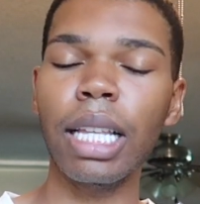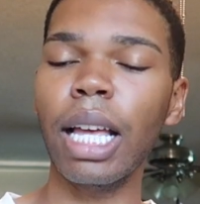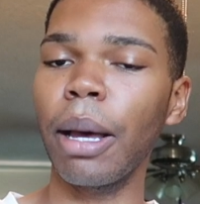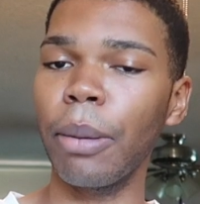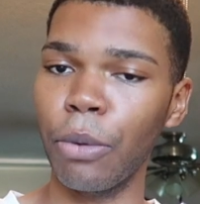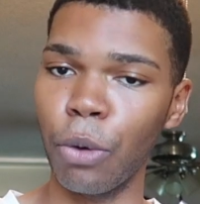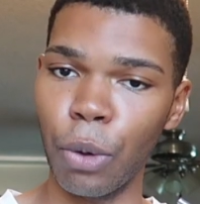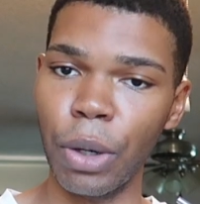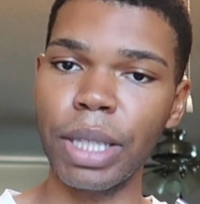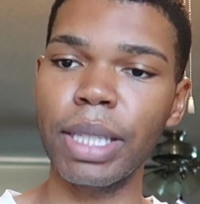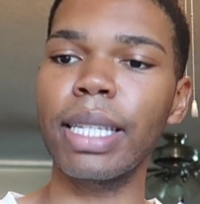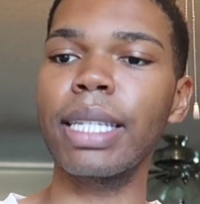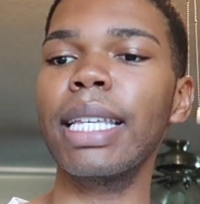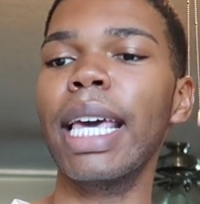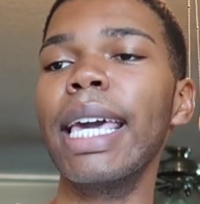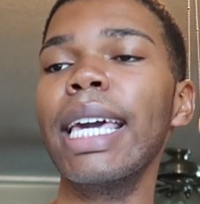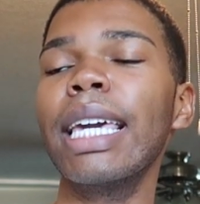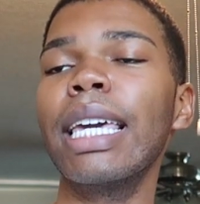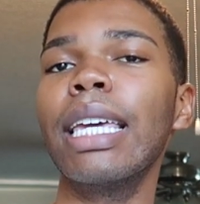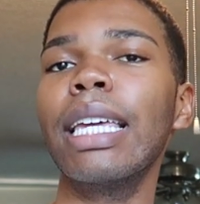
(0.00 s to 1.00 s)
I'm going to
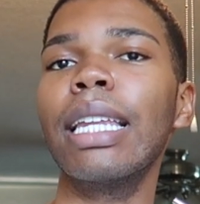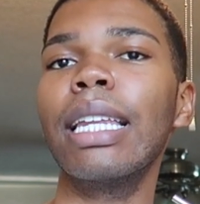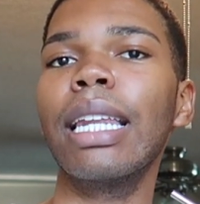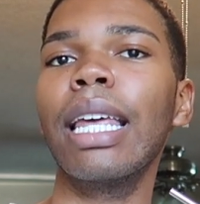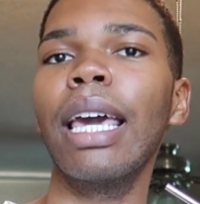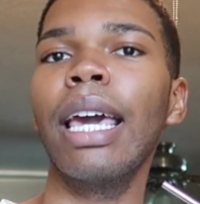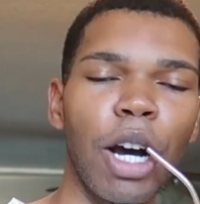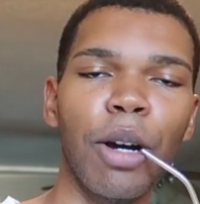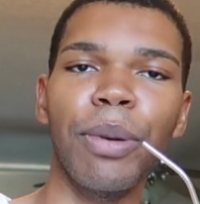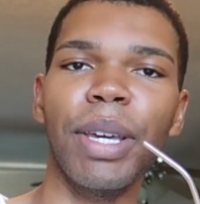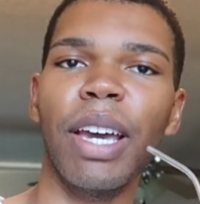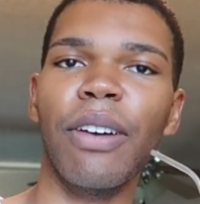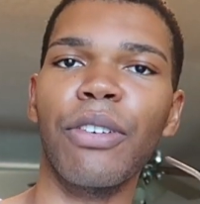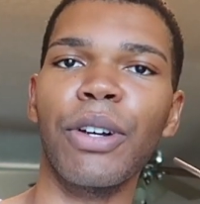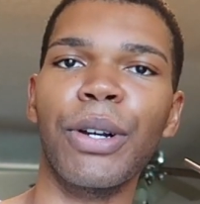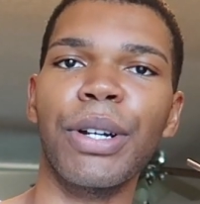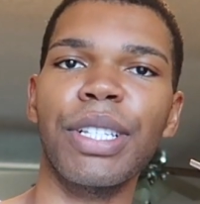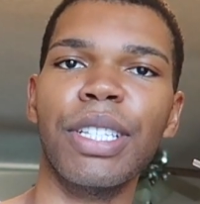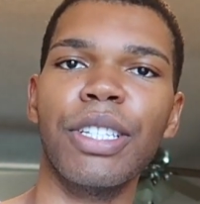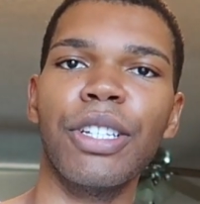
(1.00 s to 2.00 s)
take it. I hope you have
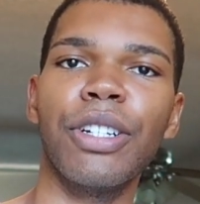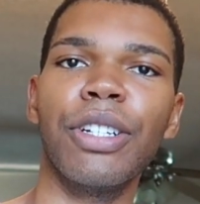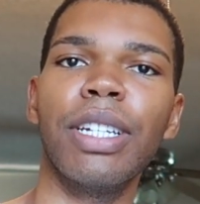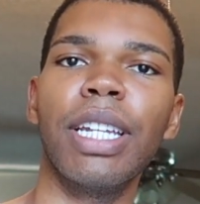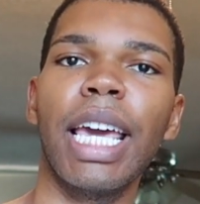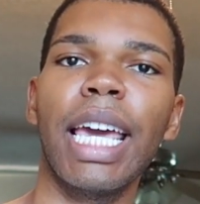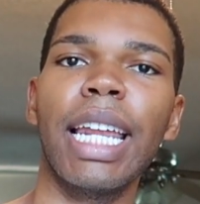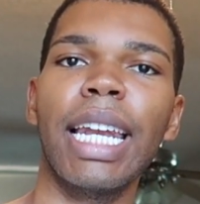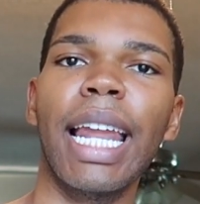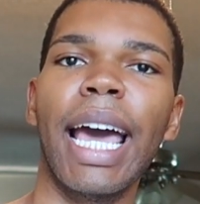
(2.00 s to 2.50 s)
a great your day,